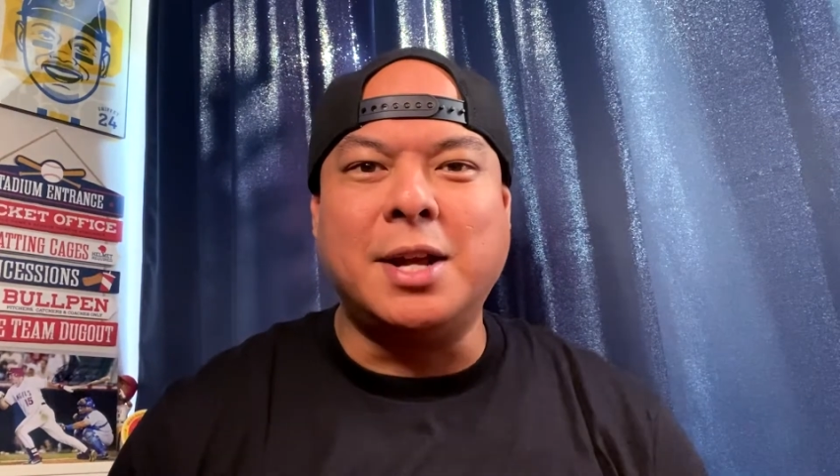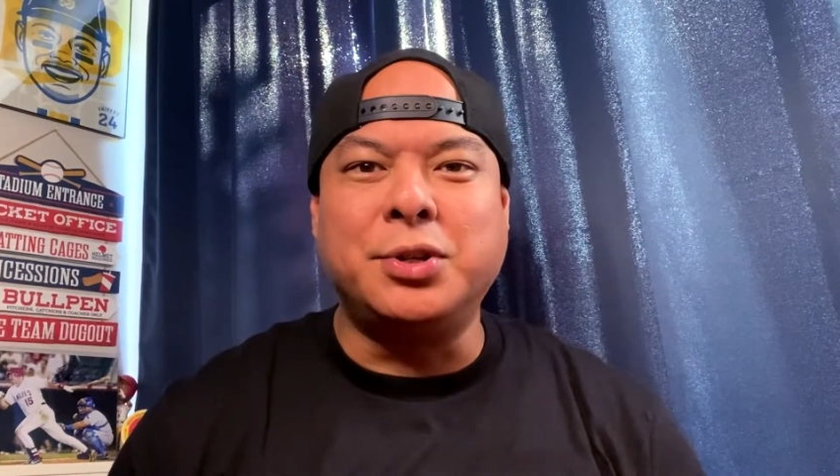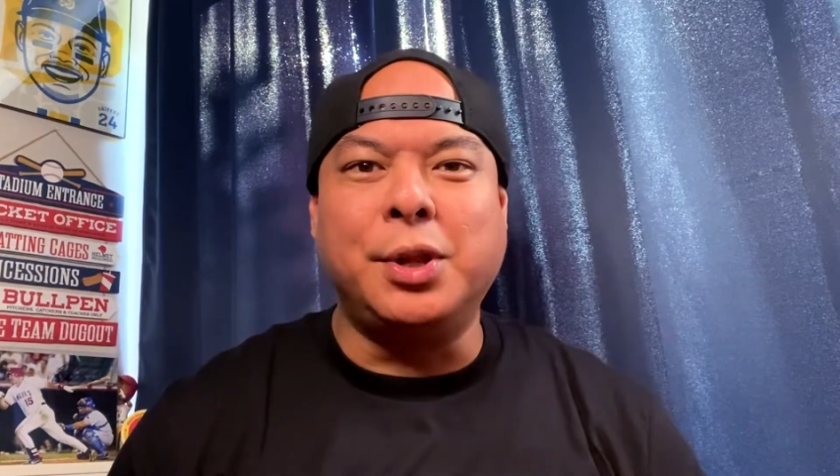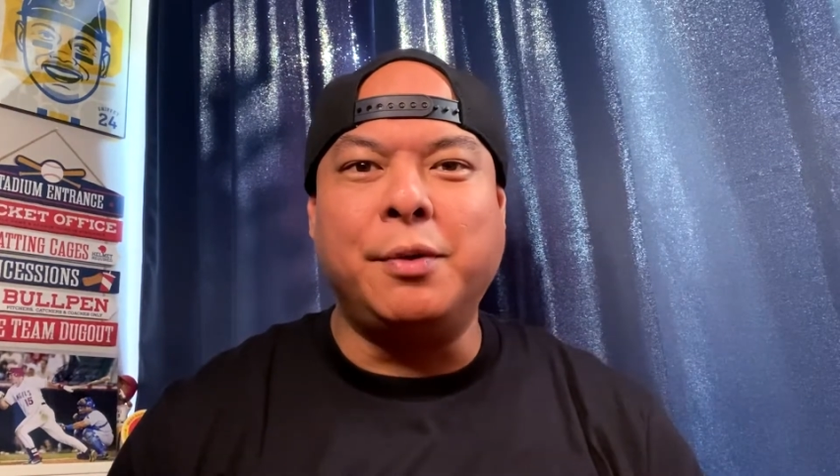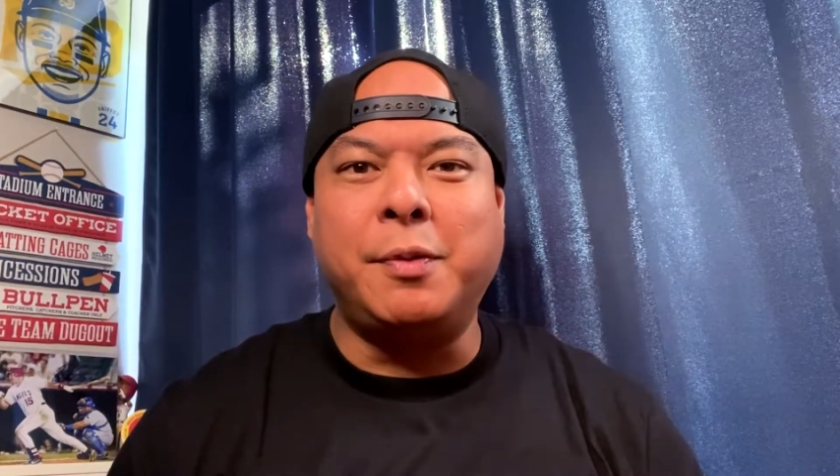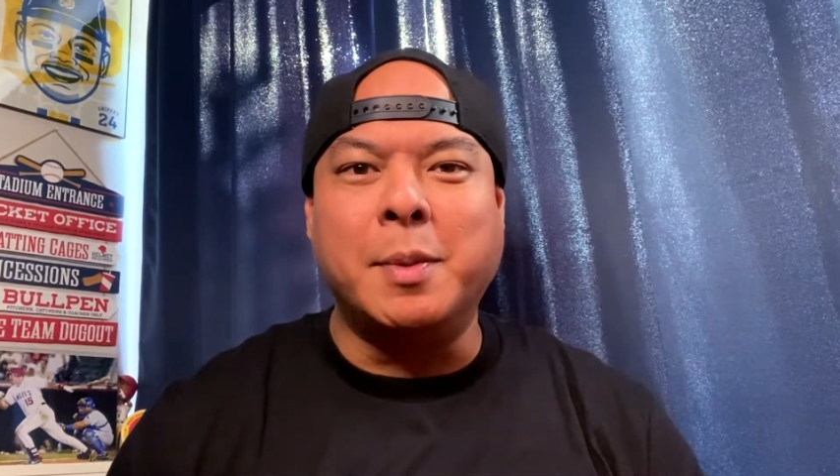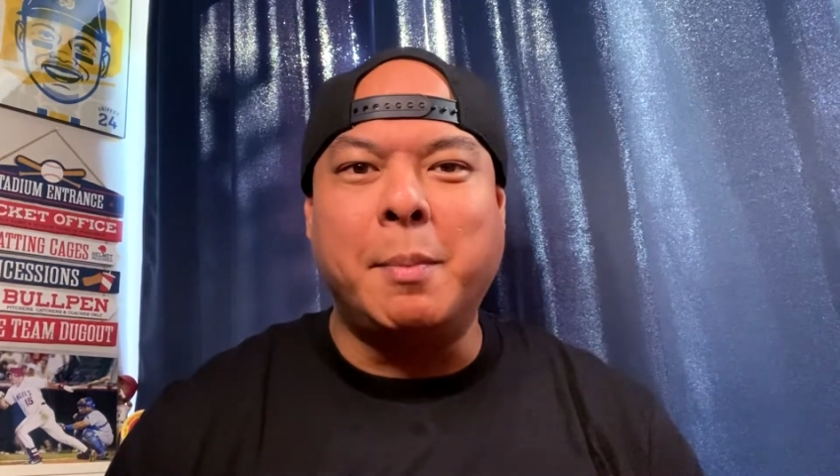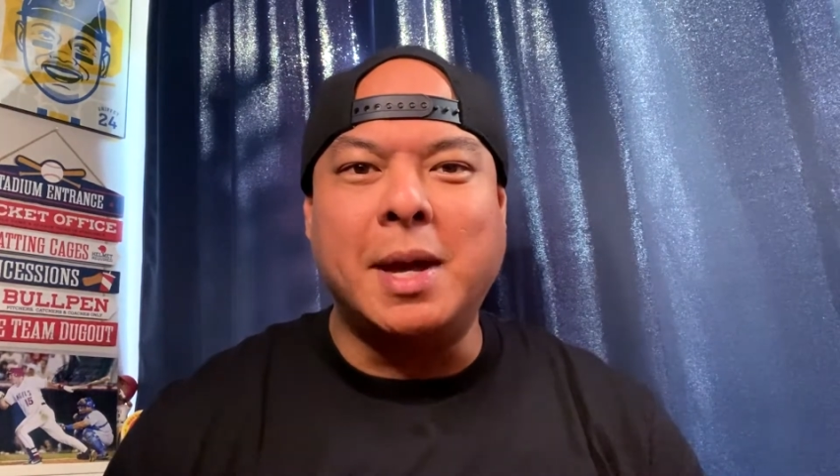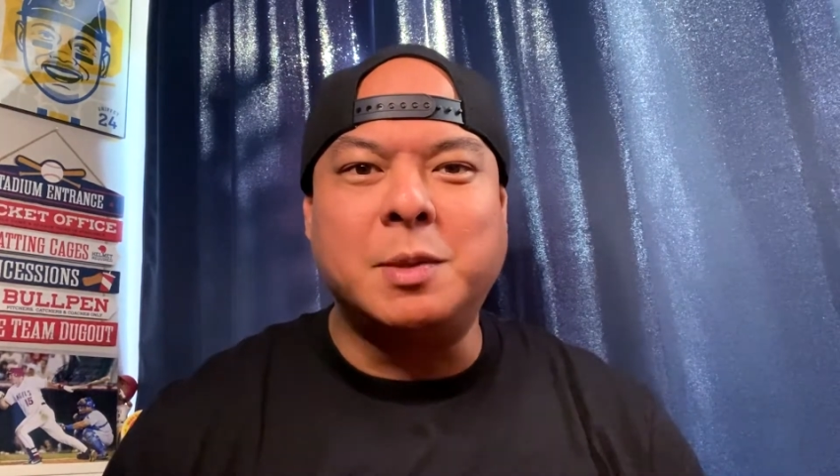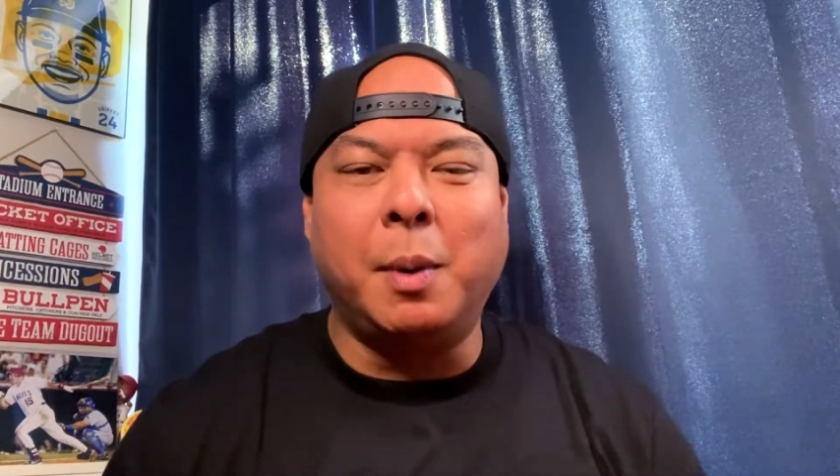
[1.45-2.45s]
Angelo from
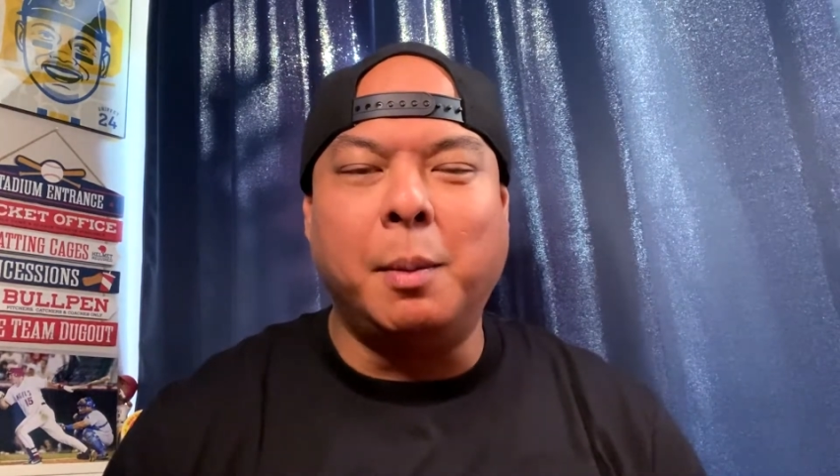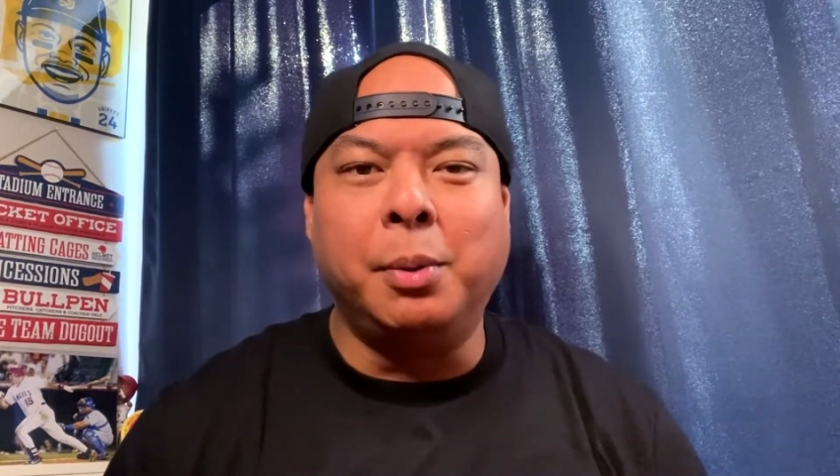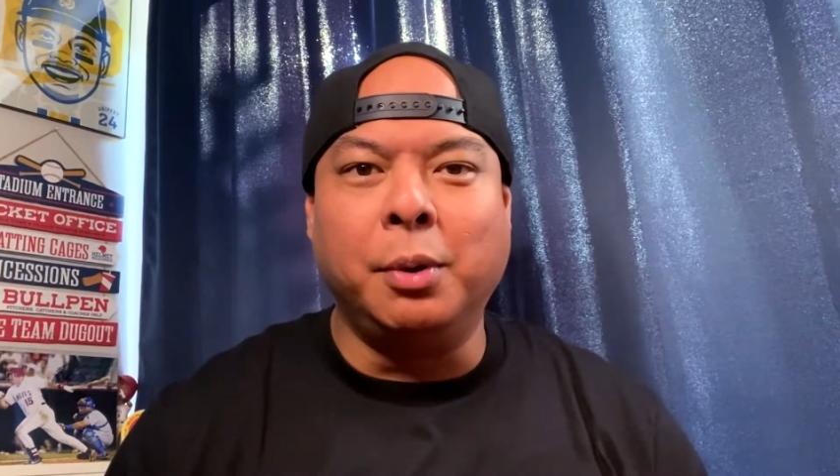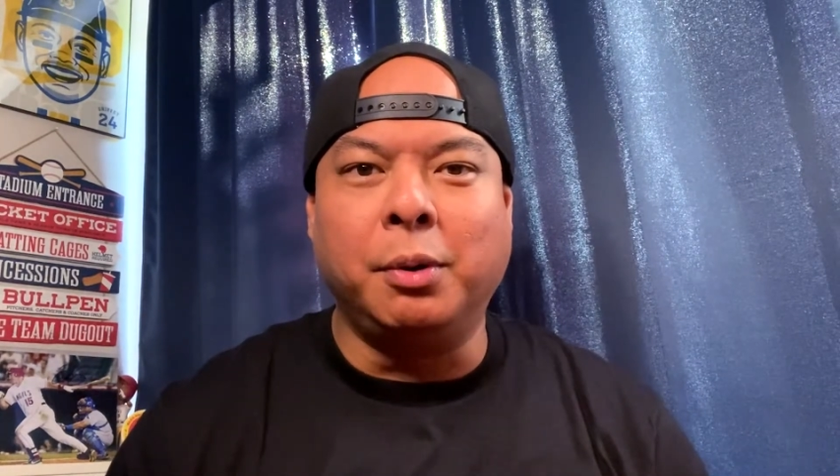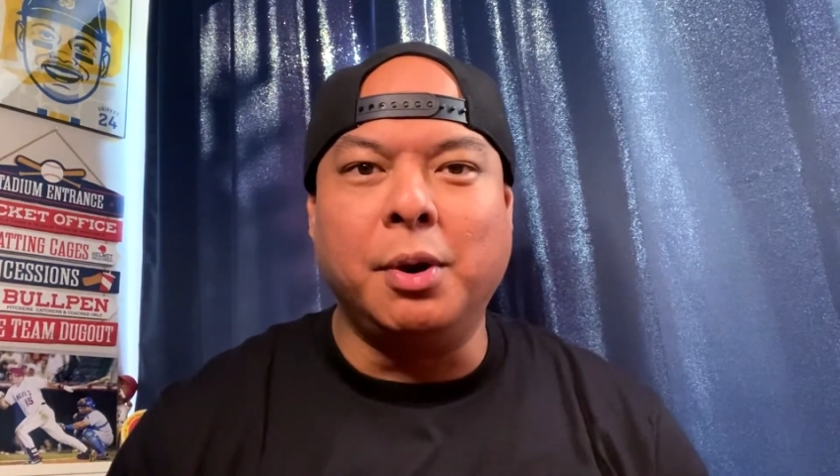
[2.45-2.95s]
the Baseball Brew